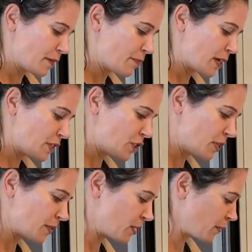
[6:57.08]
But
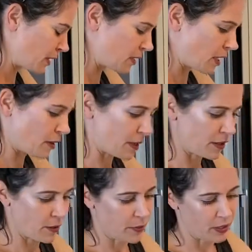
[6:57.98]
she was the one that taught me you
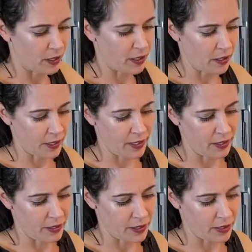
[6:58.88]
don't put the garlic
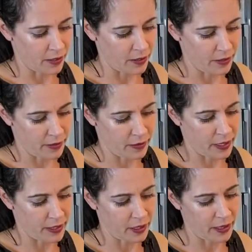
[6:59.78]
in until
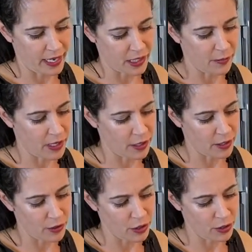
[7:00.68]
like the last minute
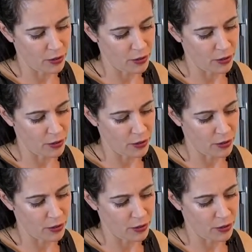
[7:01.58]
or two,